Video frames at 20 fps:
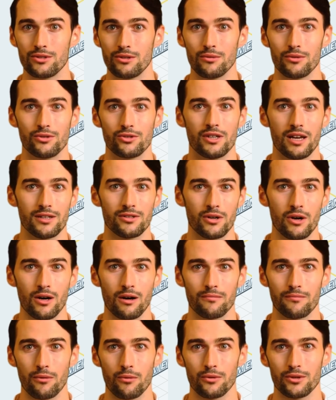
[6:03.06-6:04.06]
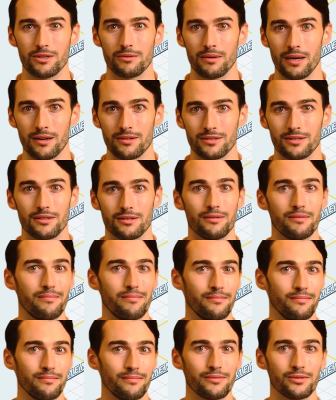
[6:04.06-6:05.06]
to inject harmful responses,
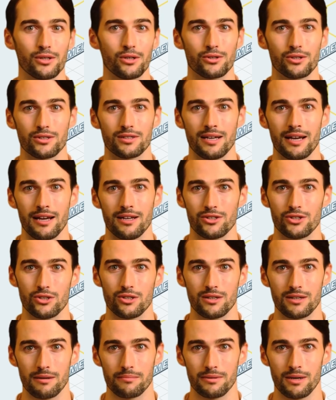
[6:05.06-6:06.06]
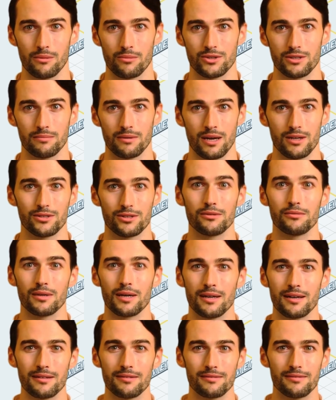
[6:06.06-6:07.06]
such as HTTP response
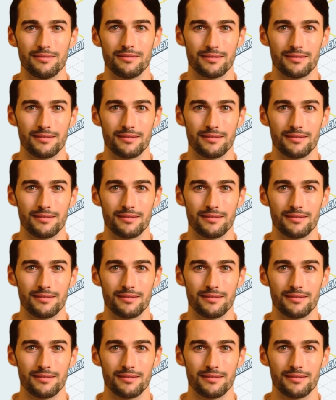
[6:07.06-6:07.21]
splitting,